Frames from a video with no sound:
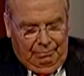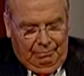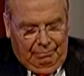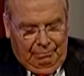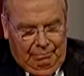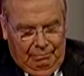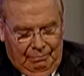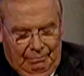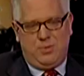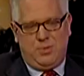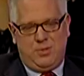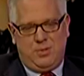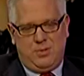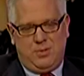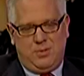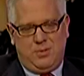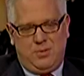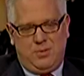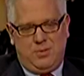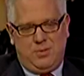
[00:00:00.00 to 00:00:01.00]
don't
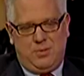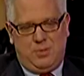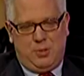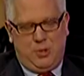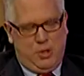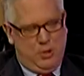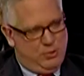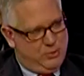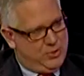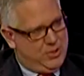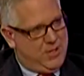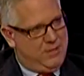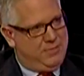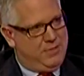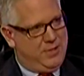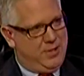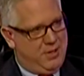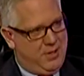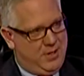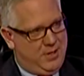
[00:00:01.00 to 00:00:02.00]
close
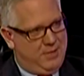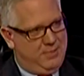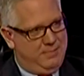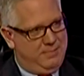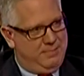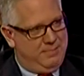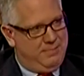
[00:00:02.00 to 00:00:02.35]
off your heart.